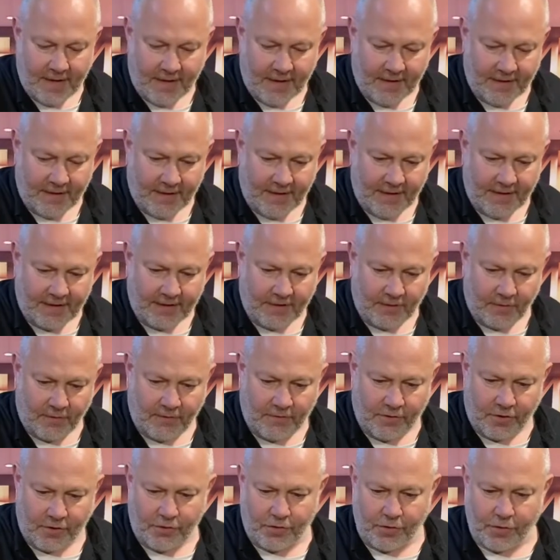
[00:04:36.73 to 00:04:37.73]
these sort of
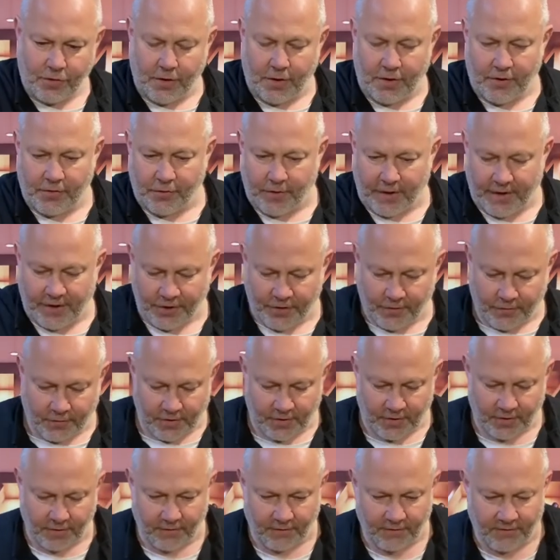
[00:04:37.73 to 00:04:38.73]
traditional
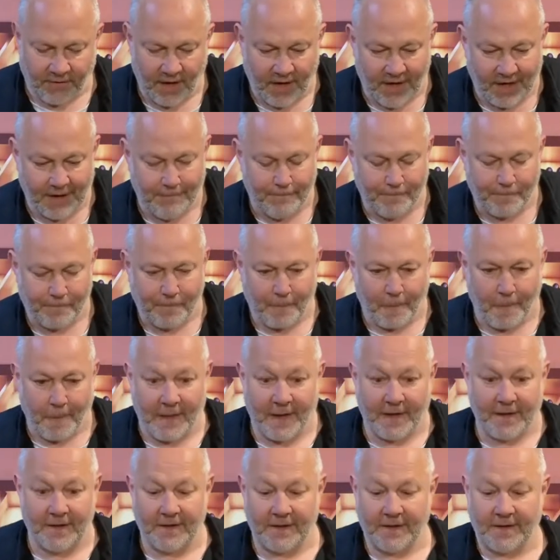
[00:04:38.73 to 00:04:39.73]
sort of
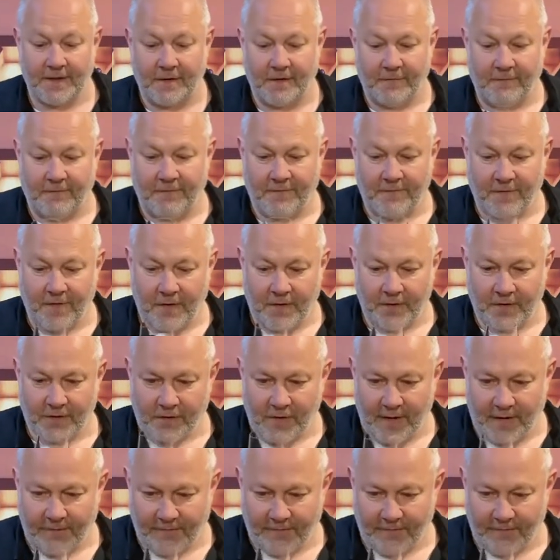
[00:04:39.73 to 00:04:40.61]
southern France grape